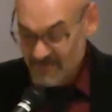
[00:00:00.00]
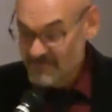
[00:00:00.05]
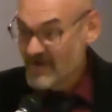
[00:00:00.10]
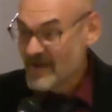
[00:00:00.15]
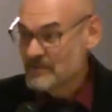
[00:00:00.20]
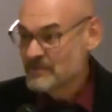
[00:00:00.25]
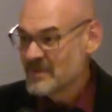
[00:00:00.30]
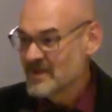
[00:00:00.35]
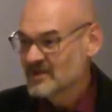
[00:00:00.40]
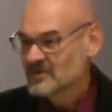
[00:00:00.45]
I
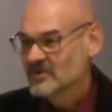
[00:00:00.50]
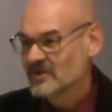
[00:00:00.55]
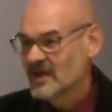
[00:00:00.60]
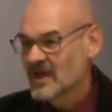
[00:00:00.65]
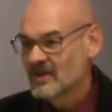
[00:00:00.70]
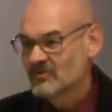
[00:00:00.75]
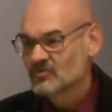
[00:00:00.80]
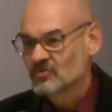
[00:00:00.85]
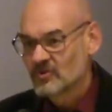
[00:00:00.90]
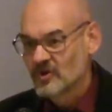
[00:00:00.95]
picked an
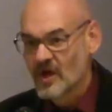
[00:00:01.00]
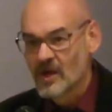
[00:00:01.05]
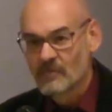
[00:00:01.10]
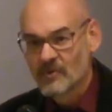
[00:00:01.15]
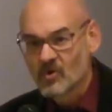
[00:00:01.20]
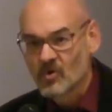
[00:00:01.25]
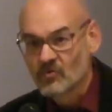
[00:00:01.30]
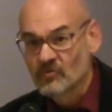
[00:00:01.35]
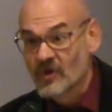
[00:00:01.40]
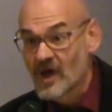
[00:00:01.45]

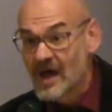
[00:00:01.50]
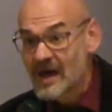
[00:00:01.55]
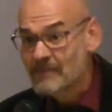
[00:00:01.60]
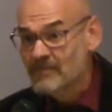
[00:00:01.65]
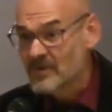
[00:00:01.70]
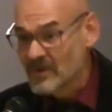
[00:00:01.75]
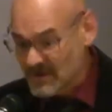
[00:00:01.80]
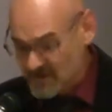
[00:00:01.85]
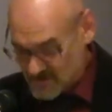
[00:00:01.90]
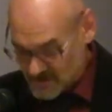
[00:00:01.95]
astronomical
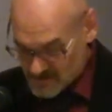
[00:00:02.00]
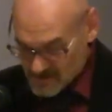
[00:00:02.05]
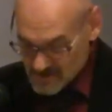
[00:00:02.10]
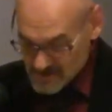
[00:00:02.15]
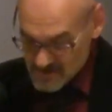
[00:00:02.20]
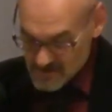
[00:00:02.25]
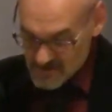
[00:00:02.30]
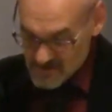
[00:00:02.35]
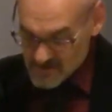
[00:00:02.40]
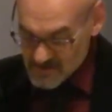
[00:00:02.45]
topic,
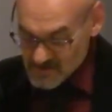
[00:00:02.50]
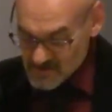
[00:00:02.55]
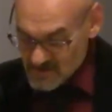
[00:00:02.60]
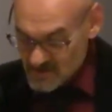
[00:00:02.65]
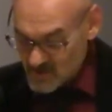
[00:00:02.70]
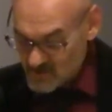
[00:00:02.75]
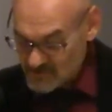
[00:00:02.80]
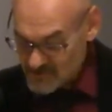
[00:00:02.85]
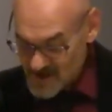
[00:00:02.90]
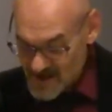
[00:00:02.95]

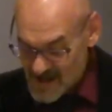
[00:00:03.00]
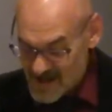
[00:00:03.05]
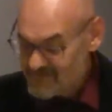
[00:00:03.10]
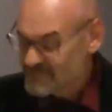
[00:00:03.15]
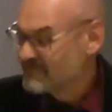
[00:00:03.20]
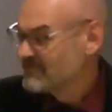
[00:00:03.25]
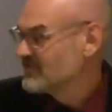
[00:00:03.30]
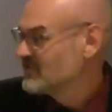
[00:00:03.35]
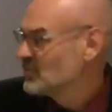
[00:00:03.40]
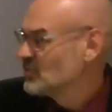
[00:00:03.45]
over half
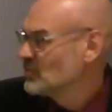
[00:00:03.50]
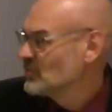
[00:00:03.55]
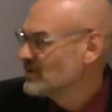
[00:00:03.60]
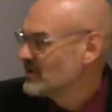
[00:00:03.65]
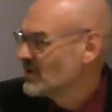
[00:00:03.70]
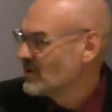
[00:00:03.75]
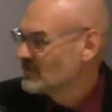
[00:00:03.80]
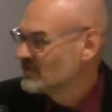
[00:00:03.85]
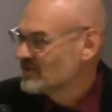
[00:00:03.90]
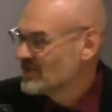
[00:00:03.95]
of you would
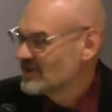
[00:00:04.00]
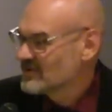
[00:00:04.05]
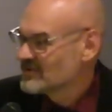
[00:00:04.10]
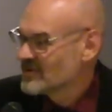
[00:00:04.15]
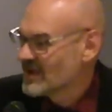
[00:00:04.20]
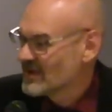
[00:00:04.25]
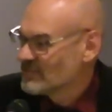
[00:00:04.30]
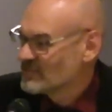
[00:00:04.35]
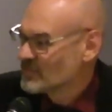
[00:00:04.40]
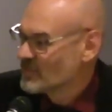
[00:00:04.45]
know 10
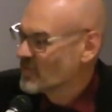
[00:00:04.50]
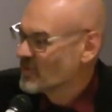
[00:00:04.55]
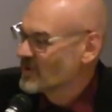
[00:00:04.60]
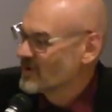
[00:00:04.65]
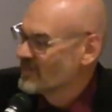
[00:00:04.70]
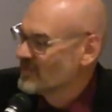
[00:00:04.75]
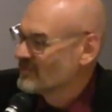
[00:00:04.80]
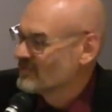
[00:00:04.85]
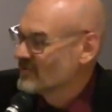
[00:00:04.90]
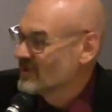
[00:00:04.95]
times more
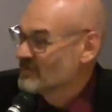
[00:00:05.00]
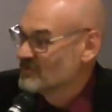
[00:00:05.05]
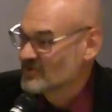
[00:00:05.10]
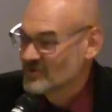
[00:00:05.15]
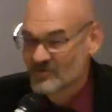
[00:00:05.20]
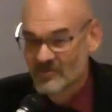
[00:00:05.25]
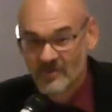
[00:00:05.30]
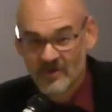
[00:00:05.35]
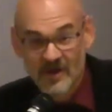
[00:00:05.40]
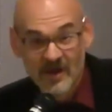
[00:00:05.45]
on the
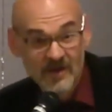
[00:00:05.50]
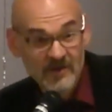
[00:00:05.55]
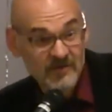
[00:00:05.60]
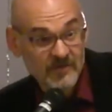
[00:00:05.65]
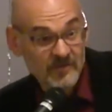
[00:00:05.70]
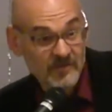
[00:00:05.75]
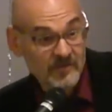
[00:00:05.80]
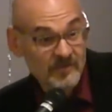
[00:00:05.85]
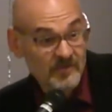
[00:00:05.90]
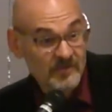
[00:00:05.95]
subject than I
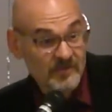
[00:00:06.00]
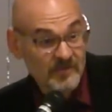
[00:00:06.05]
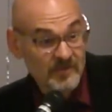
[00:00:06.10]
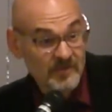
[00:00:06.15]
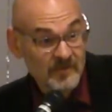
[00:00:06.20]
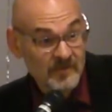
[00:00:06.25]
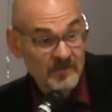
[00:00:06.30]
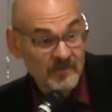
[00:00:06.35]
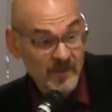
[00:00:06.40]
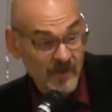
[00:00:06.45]
do,
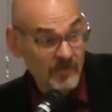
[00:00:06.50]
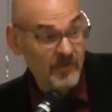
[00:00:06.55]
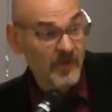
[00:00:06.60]
and the